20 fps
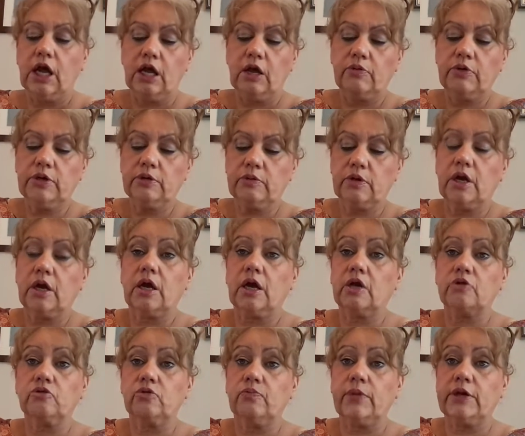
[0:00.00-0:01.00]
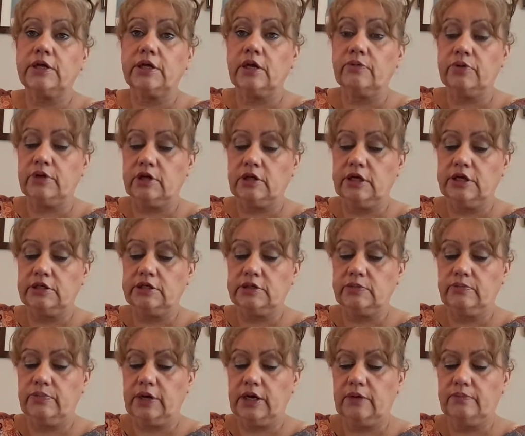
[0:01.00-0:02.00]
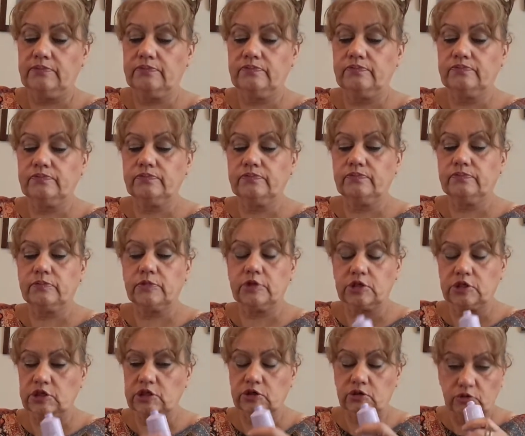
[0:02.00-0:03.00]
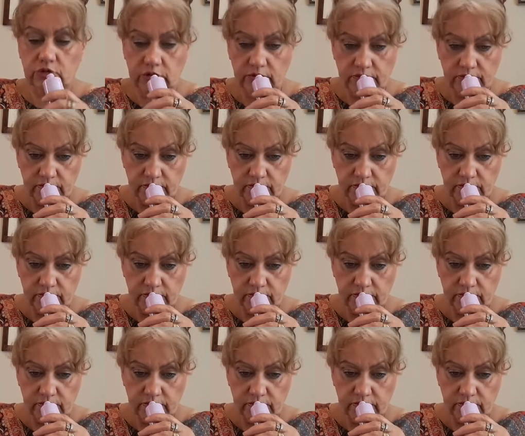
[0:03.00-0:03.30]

I don't mind getting a wee cleansing balm. It's sealed.